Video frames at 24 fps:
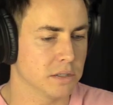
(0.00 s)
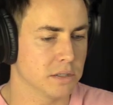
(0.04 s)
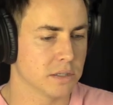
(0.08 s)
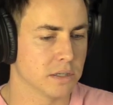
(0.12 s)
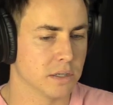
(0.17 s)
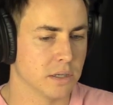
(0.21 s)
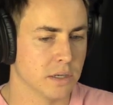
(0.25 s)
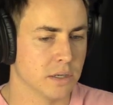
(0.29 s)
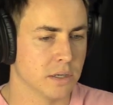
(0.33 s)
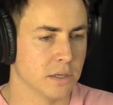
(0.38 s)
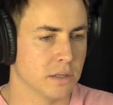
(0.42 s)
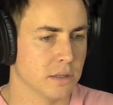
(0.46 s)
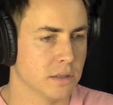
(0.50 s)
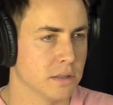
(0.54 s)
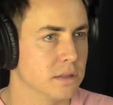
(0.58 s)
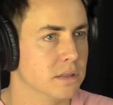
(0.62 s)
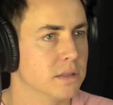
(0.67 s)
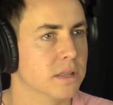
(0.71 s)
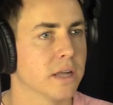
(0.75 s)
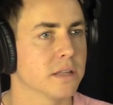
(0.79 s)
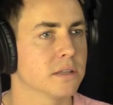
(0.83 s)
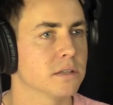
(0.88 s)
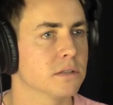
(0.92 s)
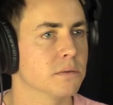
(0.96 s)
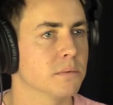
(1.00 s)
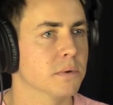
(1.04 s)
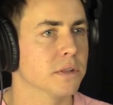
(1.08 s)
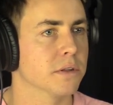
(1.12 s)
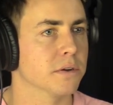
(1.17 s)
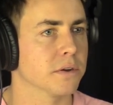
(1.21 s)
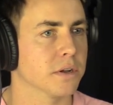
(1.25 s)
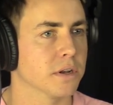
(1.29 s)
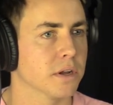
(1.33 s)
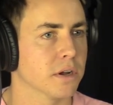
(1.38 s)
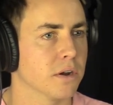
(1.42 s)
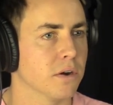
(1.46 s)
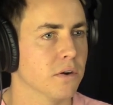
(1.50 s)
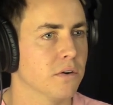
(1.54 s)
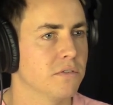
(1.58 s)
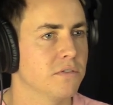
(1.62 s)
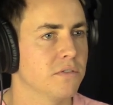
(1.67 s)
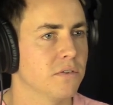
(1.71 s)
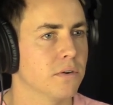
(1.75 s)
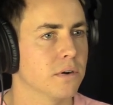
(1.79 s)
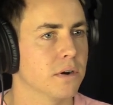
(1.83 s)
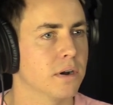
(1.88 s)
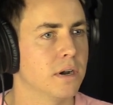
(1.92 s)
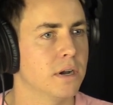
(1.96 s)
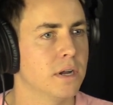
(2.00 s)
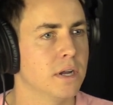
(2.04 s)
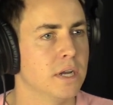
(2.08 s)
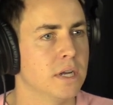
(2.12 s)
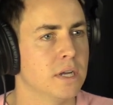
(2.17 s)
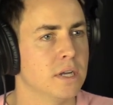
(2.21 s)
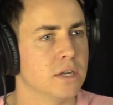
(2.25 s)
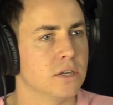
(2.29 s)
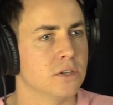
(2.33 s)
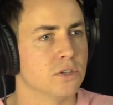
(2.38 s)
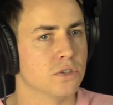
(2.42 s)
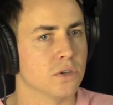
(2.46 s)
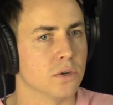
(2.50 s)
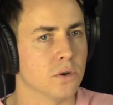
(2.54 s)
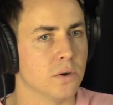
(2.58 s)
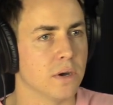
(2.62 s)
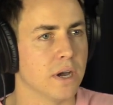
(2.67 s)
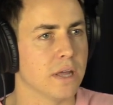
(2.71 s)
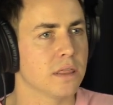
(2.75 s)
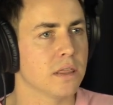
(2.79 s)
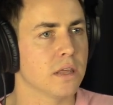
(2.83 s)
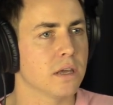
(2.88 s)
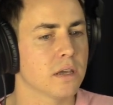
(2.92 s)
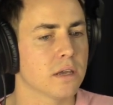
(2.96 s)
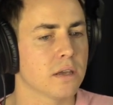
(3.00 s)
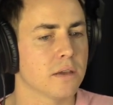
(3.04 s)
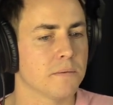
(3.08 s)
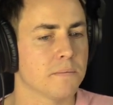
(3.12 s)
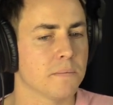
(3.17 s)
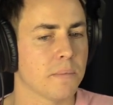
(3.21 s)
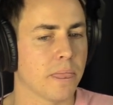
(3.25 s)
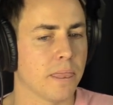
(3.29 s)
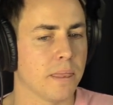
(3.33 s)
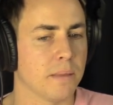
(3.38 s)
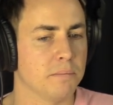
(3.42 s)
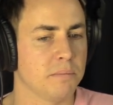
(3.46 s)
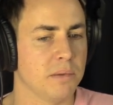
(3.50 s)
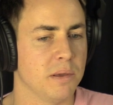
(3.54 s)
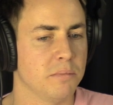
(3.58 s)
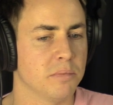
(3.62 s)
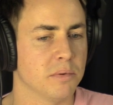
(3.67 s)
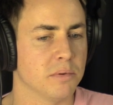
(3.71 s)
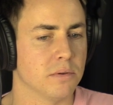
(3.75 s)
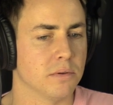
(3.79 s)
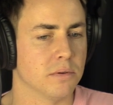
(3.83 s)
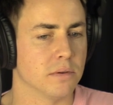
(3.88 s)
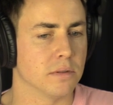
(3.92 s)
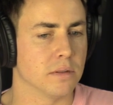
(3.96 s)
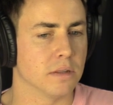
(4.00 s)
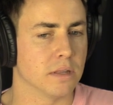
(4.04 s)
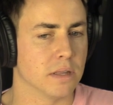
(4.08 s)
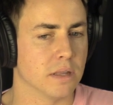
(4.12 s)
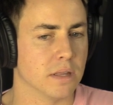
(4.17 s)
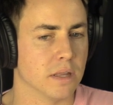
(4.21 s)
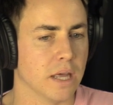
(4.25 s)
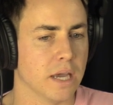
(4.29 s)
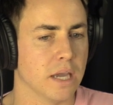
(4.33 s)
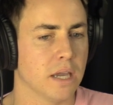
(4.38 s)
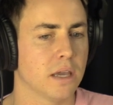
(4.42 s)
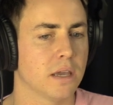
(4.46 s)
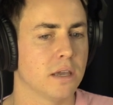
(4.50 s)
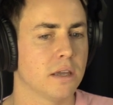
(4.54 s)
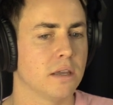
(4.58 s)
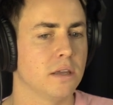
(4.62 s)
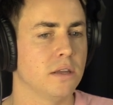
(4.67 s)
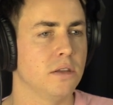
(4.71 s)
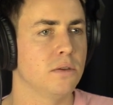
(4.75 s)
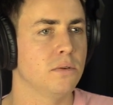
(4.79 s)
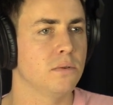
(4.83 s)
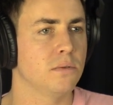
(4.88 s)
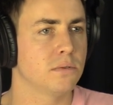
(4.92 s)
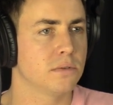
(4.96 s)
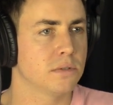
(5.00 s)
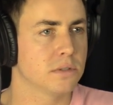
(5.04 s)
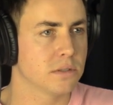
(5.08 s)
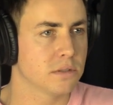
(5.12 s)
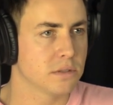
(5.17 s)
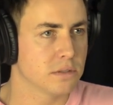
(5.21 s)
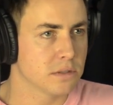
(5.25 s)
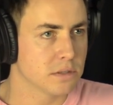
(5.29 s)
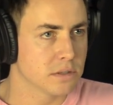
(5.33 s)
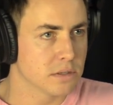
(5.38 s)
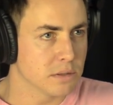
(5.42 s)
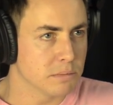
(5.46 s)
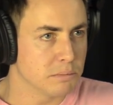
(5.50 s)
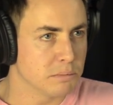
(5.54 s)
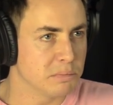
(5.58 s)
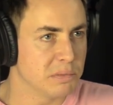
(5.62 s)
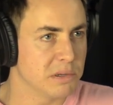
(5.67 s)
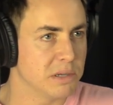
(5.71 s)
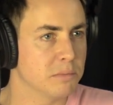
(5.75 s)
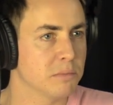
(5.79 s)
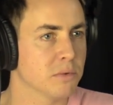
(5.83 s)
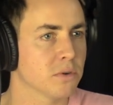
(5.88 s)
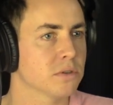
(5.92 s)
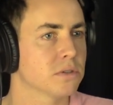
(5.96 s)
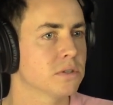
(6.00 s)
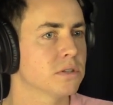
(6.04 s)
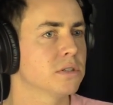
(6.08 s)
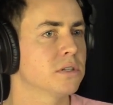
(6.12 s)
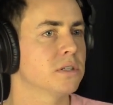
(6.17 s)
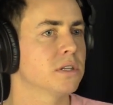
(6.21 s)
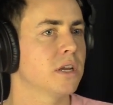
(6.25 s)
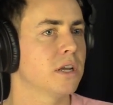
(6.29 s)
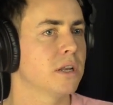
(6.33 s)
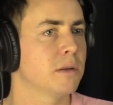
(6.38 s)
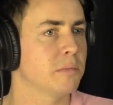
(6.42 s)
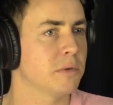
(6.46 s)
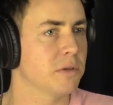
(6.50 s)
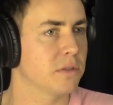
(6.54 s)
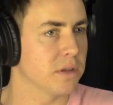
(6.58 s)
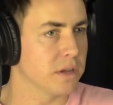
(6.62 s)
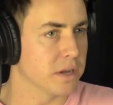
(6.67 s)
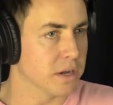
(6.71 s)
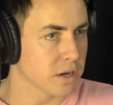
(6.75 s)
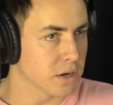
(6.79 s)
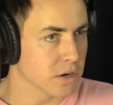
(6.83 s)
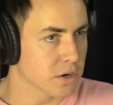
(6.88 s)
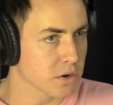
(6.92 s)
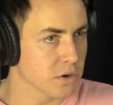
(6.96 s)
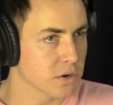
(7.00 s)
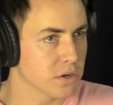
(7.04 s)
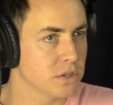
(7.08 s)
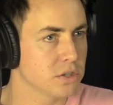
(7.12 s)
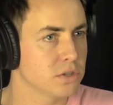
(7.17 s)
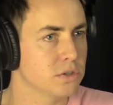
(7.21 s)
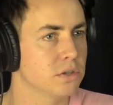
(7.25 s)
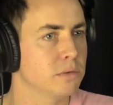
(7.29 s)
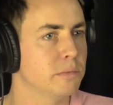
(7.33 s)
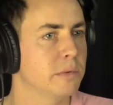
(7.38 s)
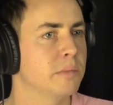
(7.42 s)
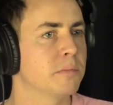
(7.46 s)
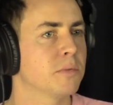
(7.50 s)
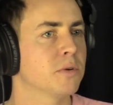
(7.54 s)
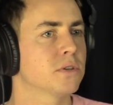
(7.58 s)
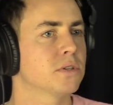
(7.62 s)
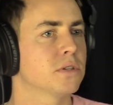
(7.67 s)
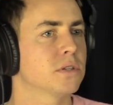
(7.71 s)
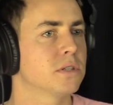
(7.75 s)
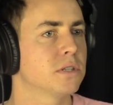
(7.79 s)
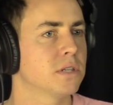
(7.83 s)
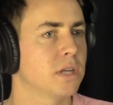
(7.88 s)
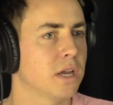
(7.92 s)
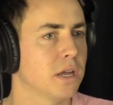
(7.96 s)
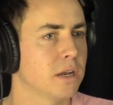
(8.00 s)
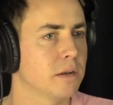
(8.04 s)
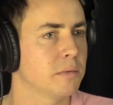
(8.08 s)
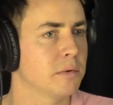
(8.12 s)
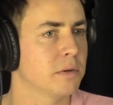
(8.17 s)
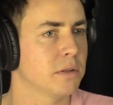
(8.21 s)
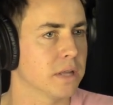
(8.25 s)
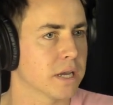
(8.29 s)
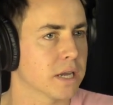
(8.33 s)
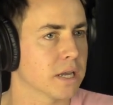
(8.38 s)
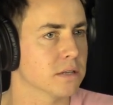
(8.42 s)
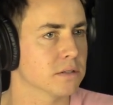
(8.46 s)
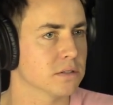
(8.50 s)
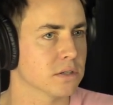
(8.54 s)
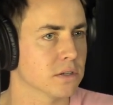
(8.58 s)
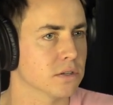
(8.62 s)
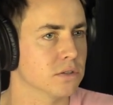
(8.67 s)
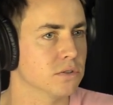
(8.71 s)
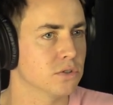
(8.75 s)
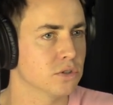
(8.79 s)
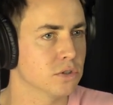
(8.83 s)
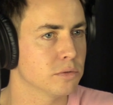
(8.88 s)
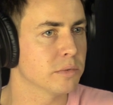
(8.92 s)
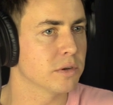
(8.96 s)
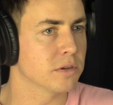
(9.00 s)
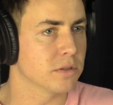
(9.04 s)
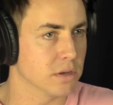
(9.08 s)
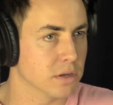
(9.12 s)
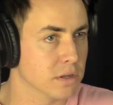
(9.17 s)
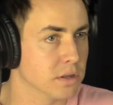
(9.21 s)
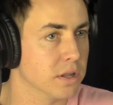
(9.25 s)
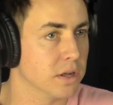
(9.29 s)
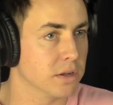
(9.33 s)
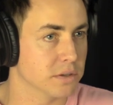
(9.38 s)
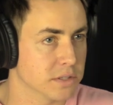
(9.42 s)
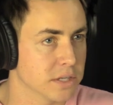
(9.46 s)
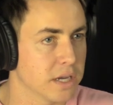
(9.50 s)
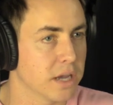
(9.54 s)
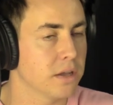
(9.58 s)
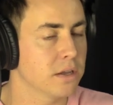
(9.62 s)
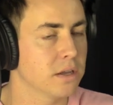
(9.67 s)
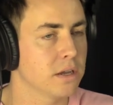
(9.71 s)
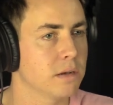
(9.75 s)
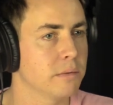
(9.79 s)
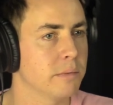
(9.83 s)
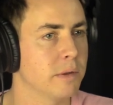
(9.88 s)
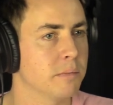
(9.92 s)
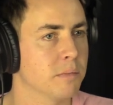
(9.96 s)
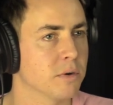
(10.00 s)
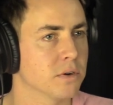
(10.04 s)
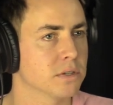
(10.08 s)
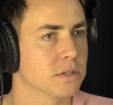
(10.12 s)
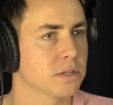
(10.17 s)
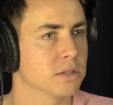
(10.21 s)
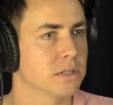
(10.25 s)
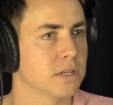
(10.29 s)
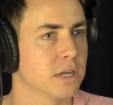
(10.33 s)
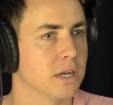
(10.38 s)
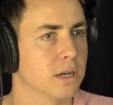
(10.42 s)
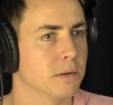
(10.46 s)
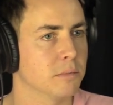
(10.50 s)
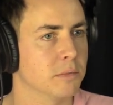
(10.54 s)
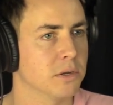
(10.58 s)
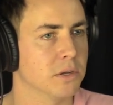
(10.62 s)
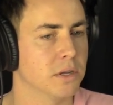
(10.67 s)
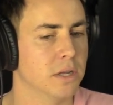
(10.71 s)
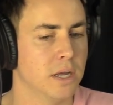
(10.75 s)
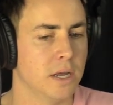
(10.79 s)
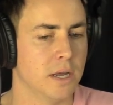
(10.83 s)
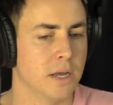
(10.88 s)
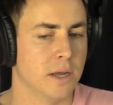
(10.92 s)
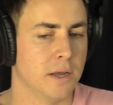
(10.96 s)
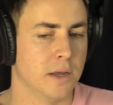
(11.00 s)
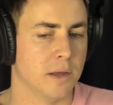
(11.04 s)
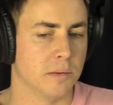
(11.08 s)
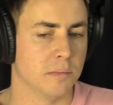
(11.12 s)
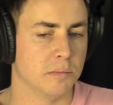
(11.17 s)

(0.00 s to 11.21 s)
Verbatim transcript: based, that's the one they're going to go for. Yeah. So I think people like you to be more sustainable. They encourage you to be more sustainable. Like as a consumer, they'll they'll tell you to be more sustainable